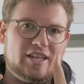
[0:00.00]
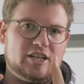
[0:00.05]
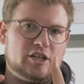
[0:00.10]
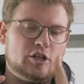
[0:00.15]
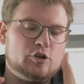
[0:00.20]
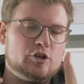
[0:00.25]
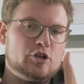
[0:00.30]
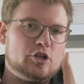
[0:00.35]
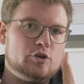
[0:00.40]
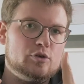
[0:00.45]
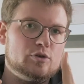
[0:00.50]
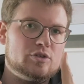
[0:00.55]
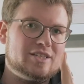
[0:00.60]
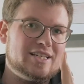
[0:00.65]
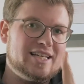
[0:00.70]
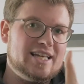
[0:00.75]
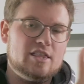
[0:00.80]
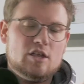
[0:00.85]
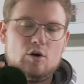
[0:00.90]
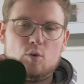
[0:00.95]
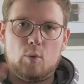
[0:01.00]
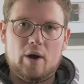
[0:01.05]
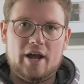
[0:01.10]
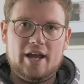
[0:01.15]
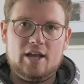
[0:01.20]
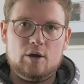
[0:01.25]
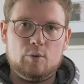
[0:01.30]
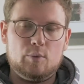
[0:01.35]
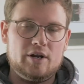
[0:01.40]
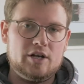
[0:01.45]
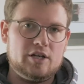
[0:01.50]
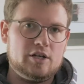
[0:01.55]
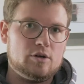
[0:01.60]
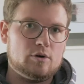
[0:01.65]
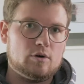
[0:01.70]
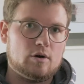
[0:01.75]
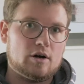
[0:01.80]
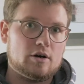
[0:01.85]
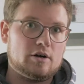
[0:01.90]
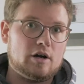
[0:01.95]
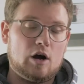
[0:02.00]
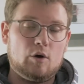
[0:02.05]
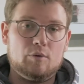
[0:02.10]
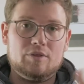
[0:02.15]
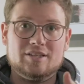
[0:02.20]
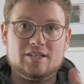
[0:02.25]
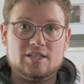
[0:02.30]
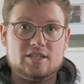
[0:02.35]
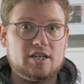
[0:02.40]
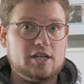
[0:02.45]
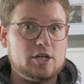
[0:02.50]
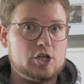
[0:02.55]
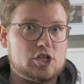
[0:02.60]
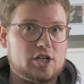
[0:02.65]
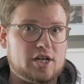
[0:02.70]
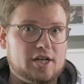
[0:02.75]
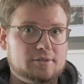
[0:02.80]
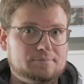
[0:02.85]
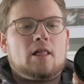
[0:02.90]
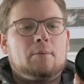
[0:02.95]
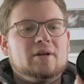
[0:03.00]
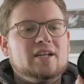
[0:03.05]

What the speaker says: that you use either way when you are out in the sunshine?